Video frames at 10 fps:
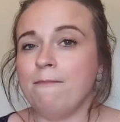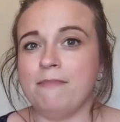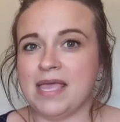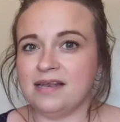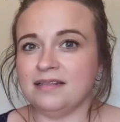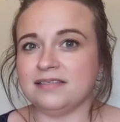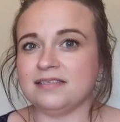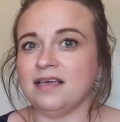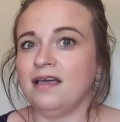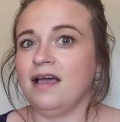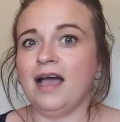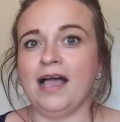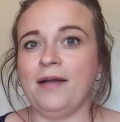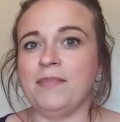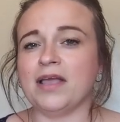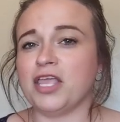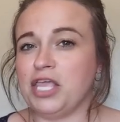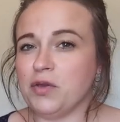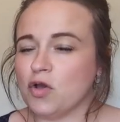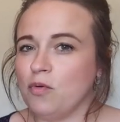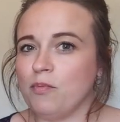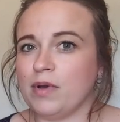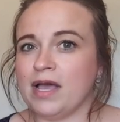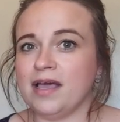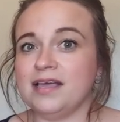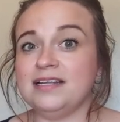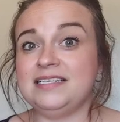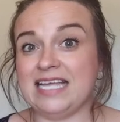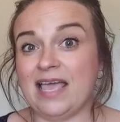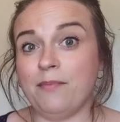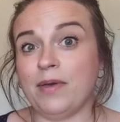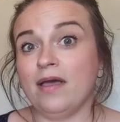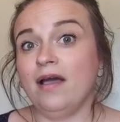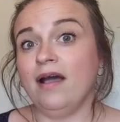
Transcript: mint um, and cucumber dip